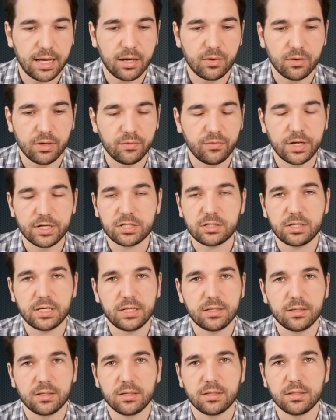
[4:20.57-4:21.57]

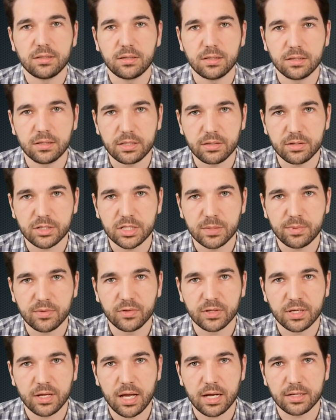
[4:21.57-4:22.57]
eventually the leadership of
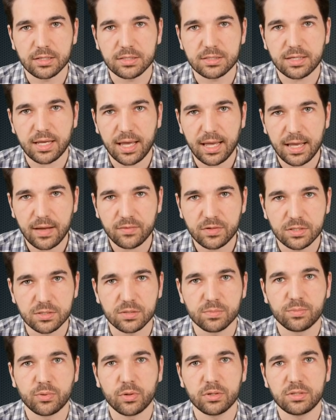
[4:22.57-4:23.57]
the caucus caved to
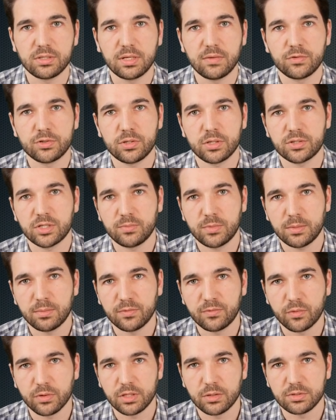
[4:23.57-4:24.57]
support the infrastructure bill
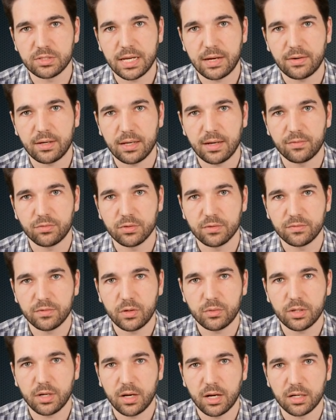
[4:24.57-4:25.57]
before there was ever a
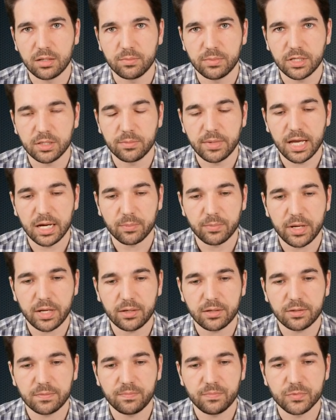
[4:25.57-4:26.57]
vote on Build Back
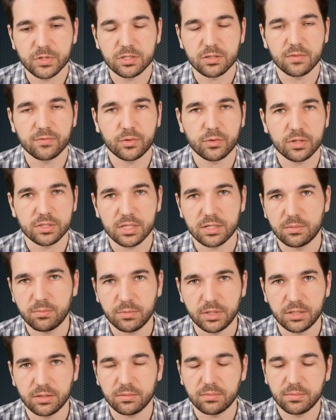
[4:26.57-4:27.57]
Better. So, of course, that,
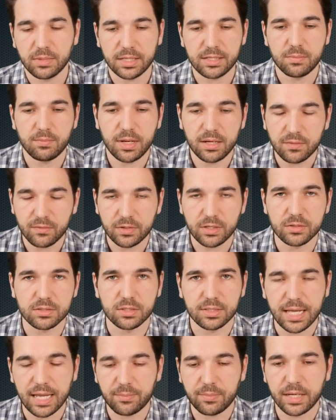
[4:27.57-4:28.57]
you know, many videos on
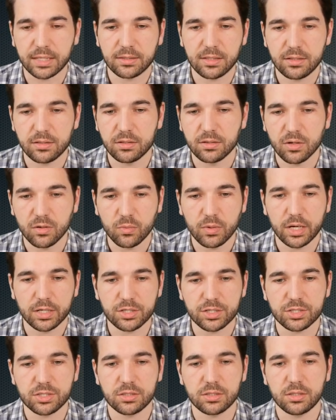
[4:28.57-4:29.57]
that back then. You can go
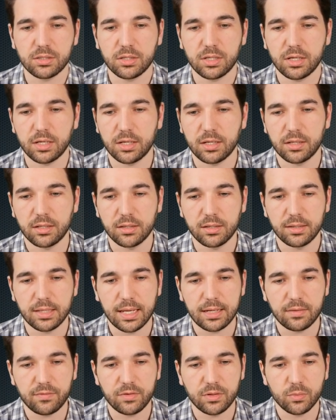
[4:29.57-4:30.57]
watch
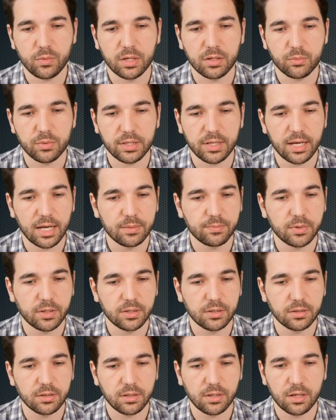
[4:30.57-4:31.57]
that if you want to recap
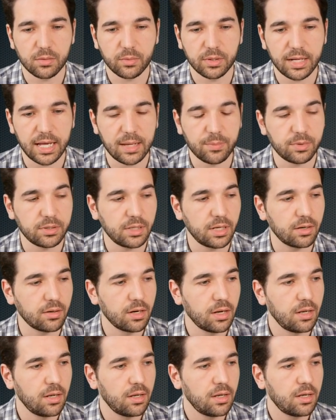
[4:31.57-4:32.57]
on what happened there.
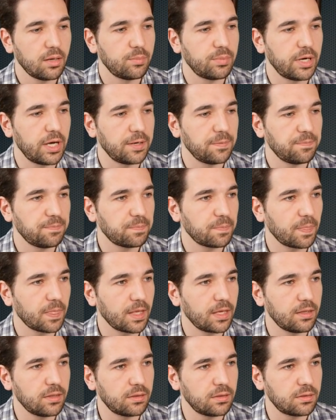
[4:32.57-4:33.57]
But
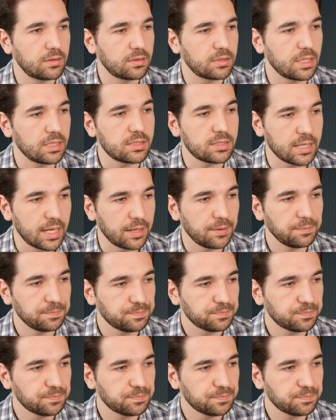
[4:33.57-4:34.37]
since then,